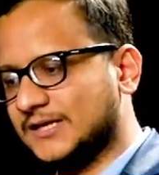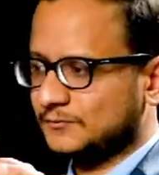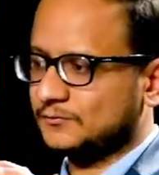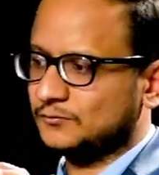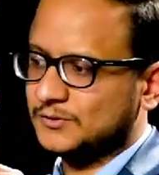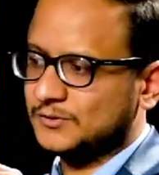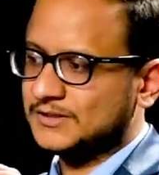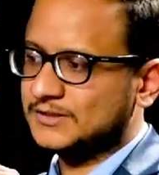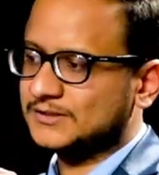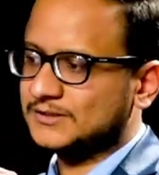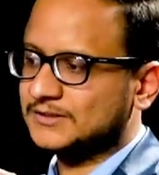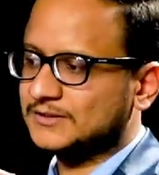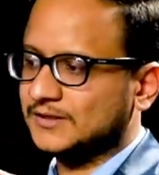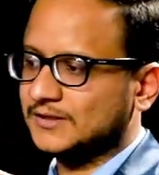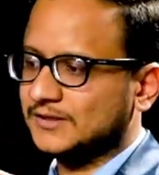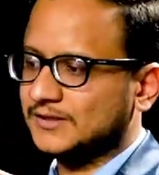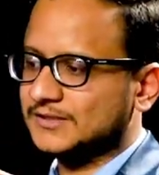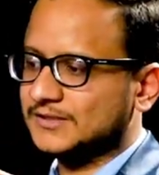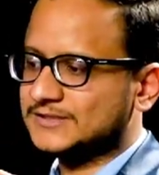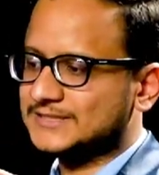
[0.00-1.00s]
When
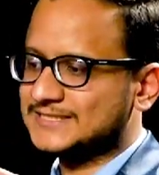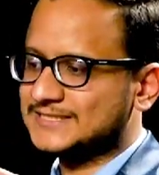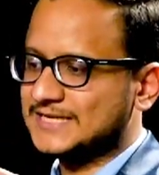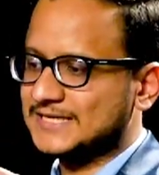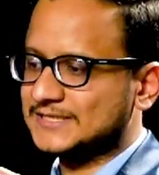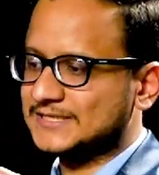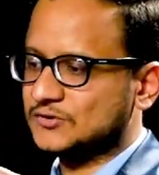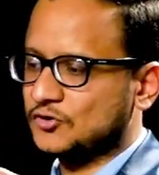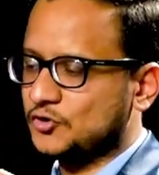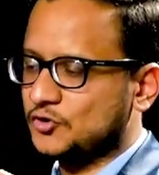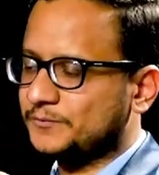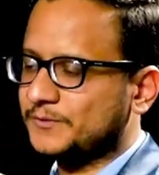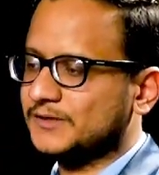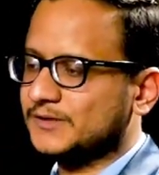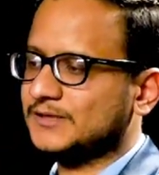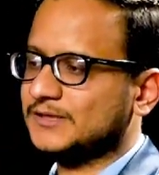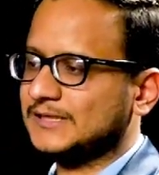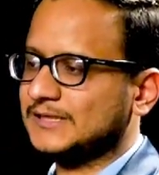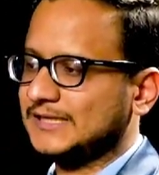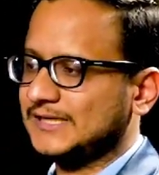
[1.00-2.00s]
she has
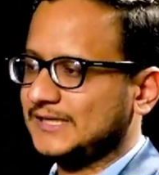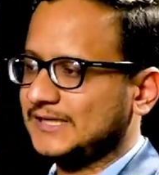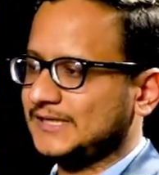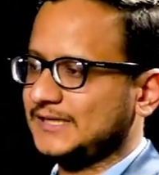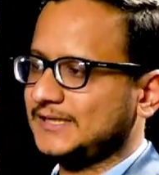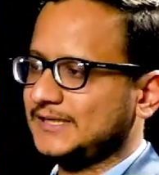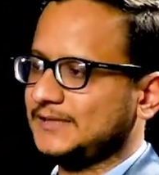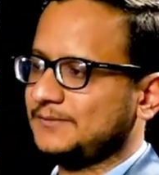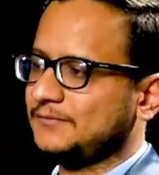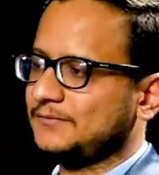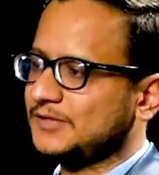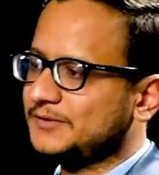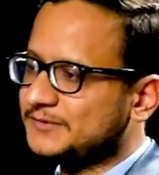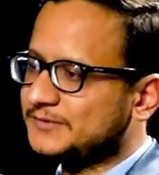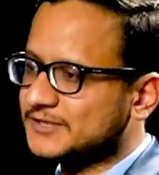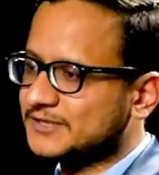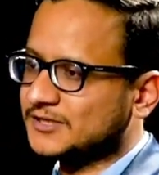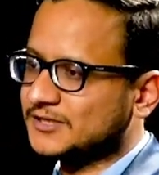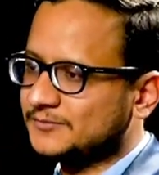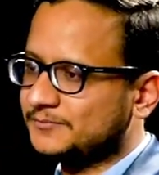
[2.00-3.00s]
opened a
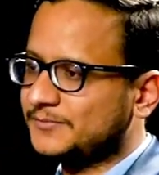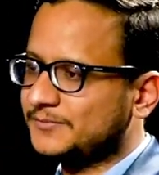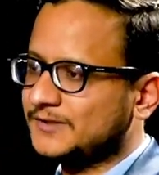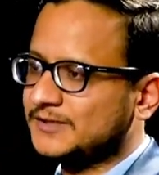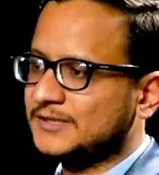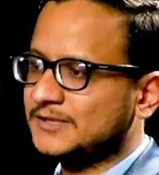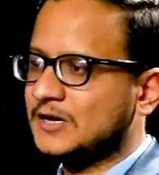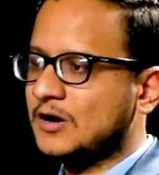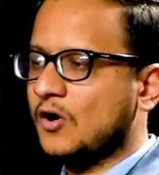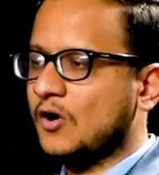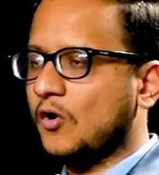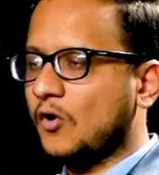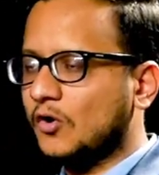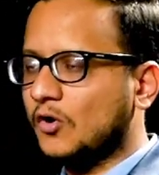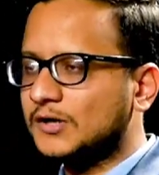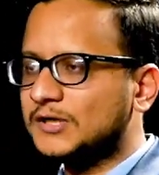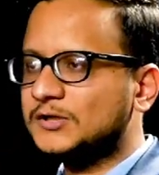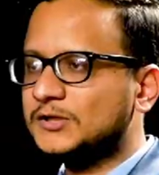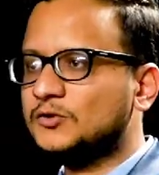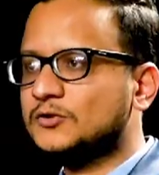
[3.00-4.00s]
limited company,
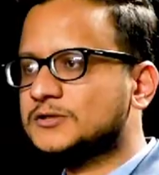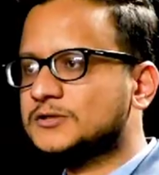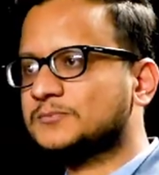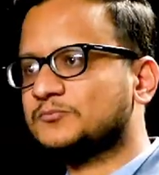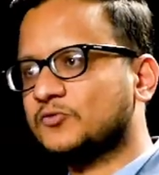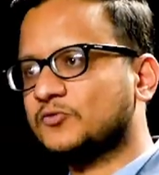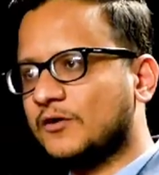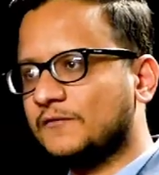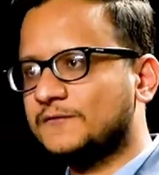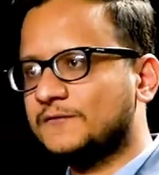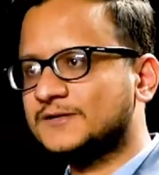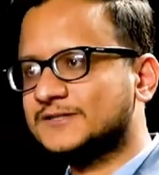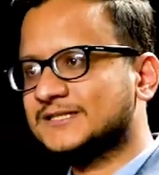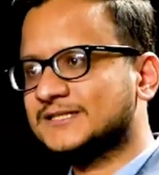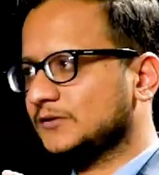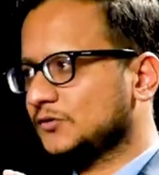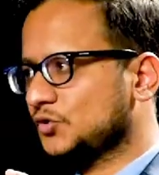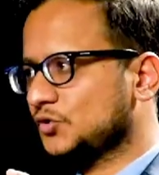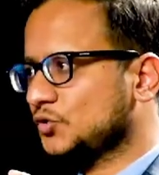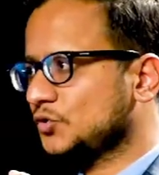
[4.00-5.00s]
only those profits,
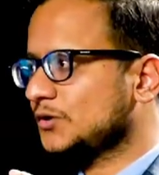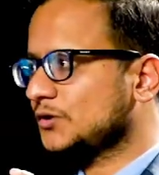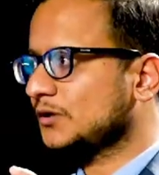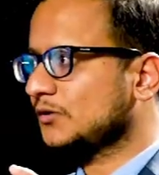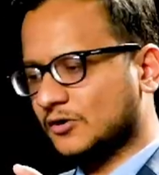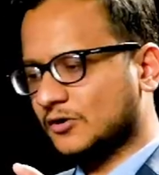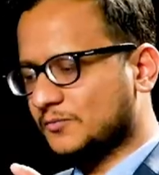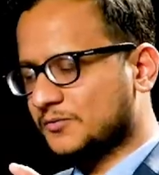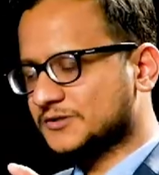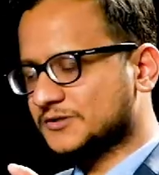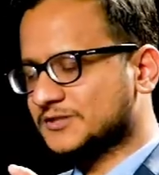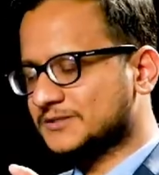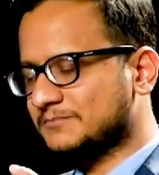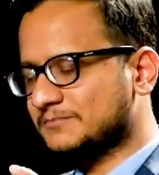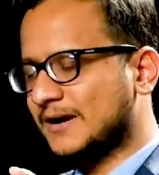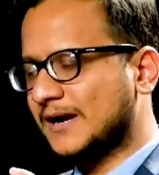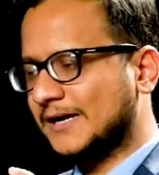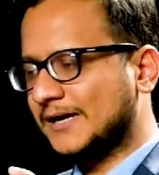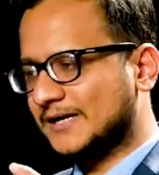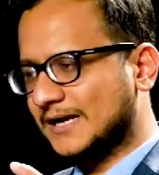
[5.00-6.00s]
though the corporation
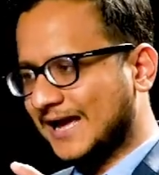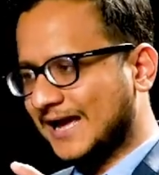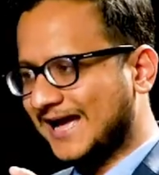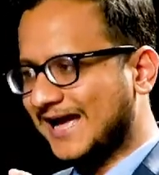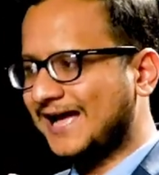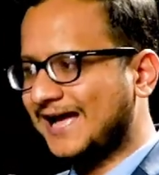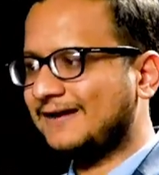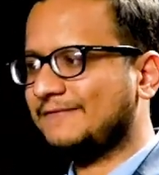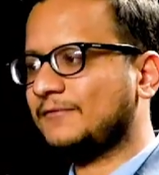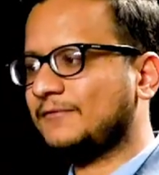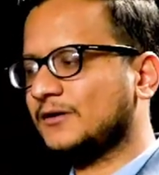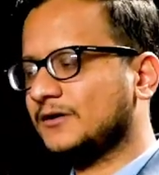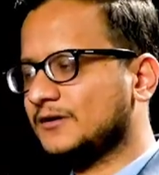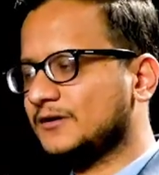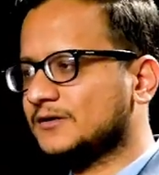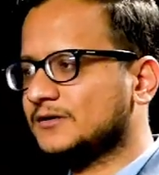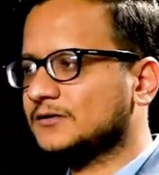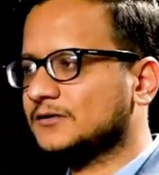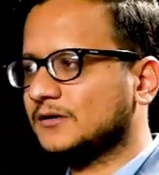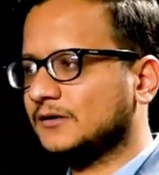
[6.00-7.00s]
might have
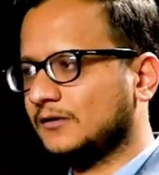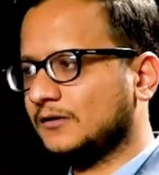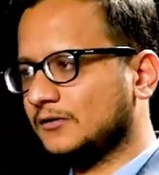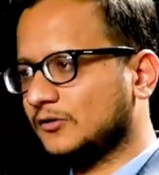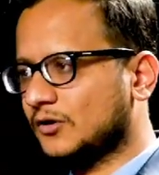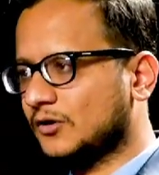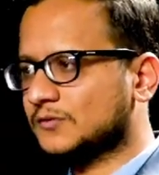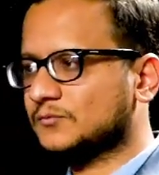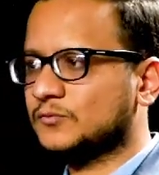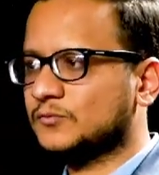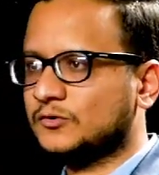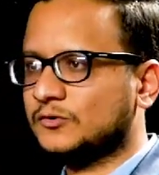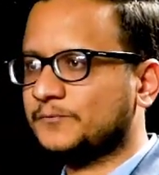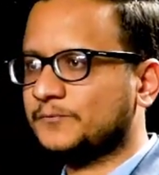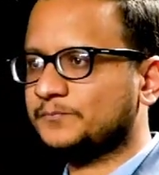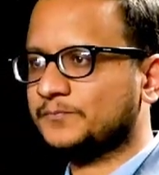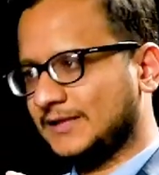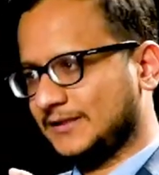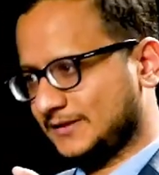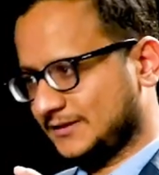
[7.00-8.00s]
earned a lot more,
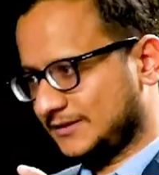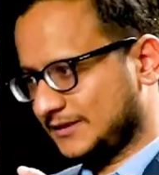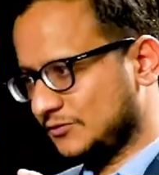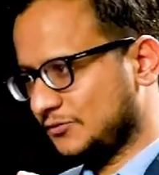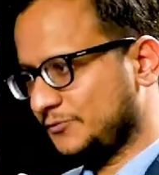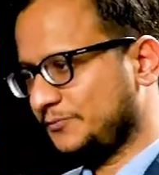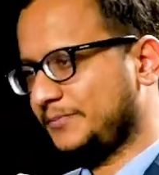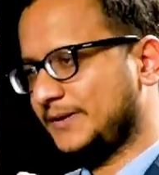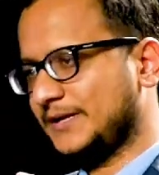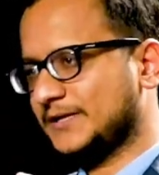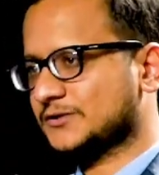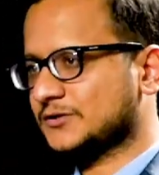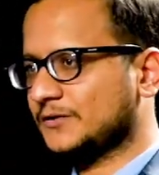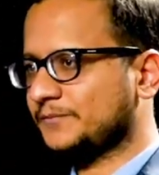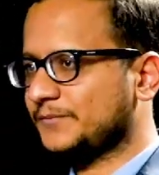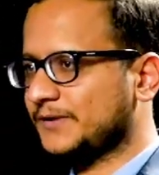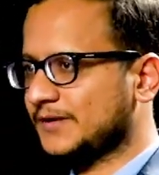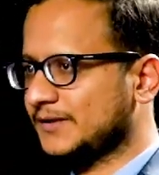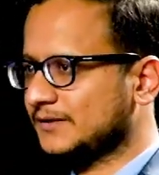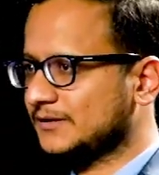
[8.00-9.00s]
they will pay
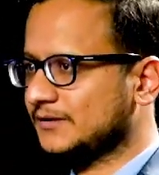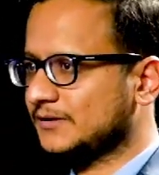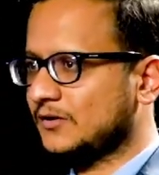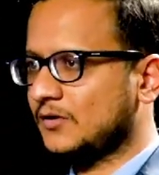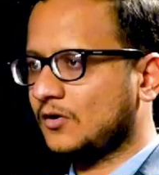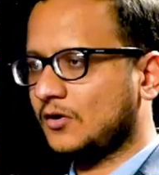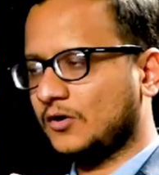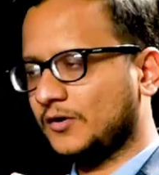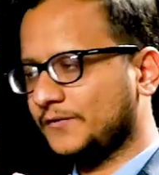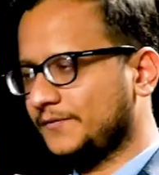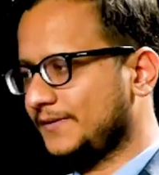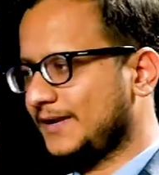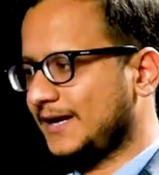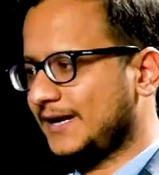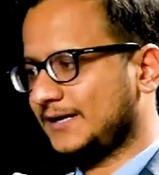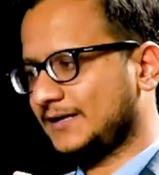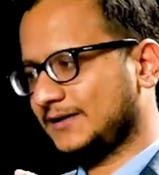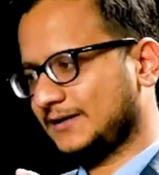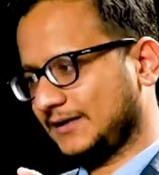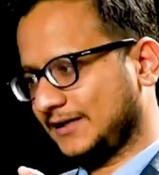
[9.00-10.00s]
something on
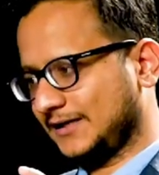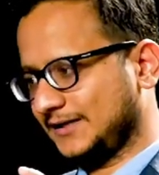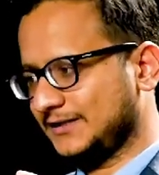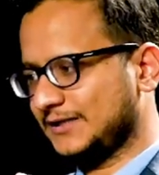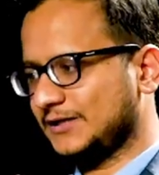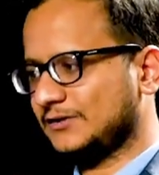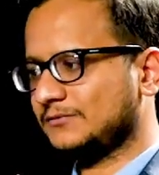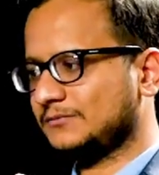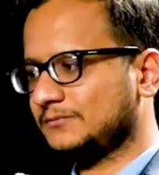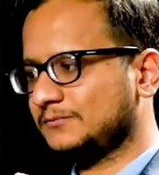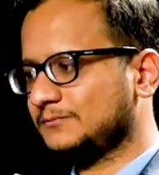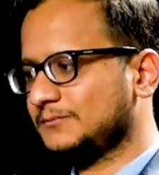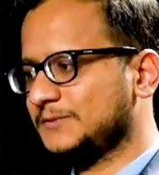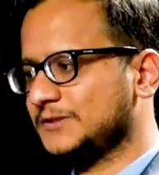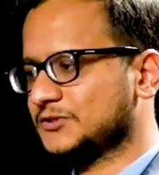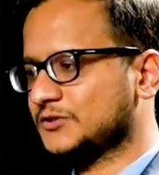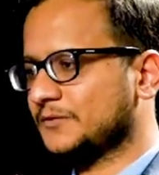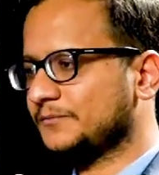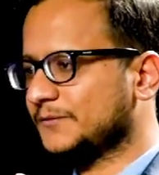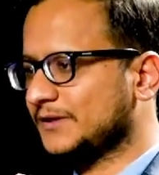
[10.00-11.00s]
that and there will be
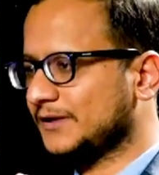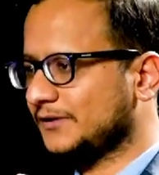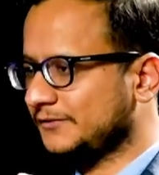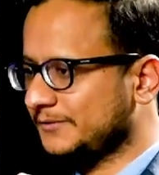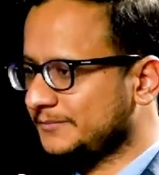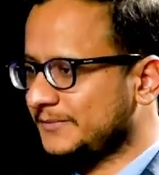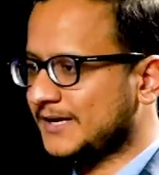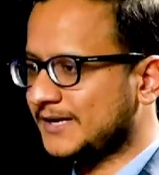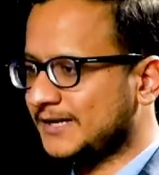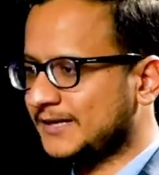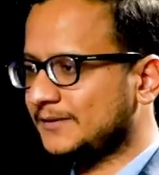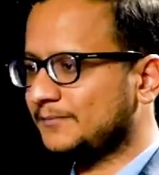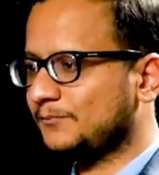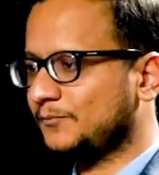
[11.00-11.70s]
something remaining.